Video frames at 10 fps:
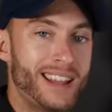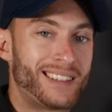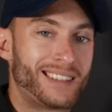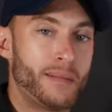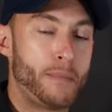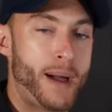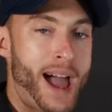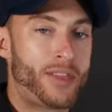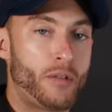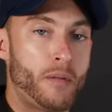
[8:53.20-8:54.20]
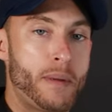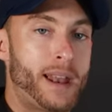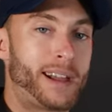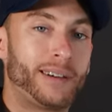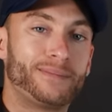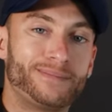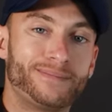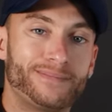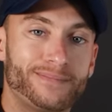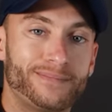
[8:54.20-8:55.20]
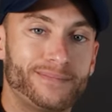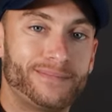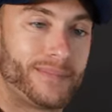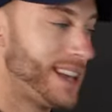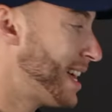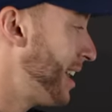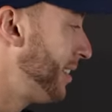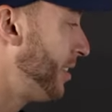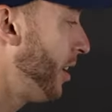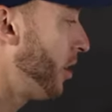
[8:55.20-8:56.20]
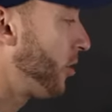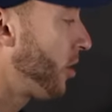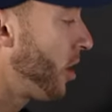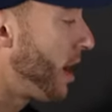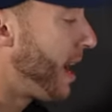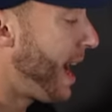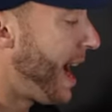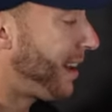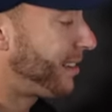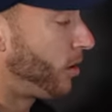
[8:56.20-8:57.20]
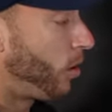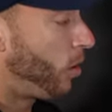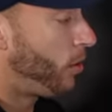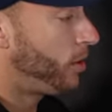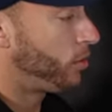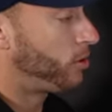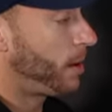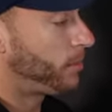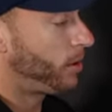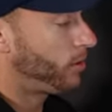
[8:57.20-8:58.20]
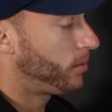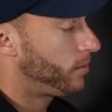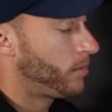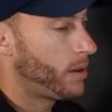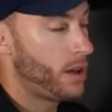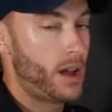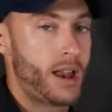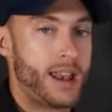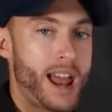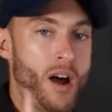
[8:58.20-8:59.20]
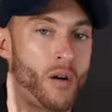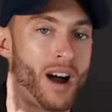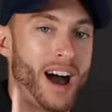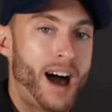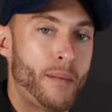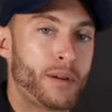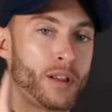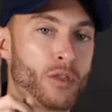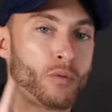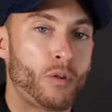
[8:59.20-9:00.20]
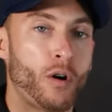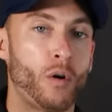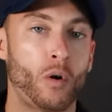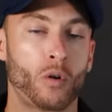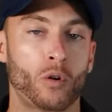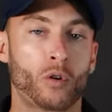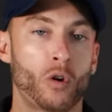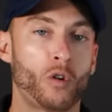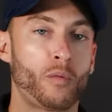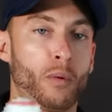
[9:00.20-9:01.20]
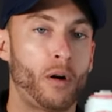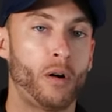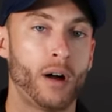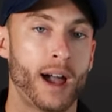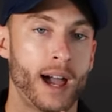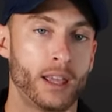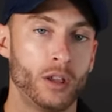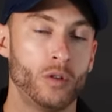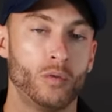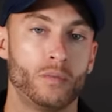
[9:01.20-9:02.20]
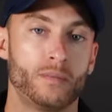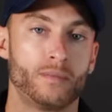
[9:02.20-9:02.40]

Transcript: It's a sympathomimetic, and it acts on all these receptors. Now, I'm gonna throw a little curveball at you.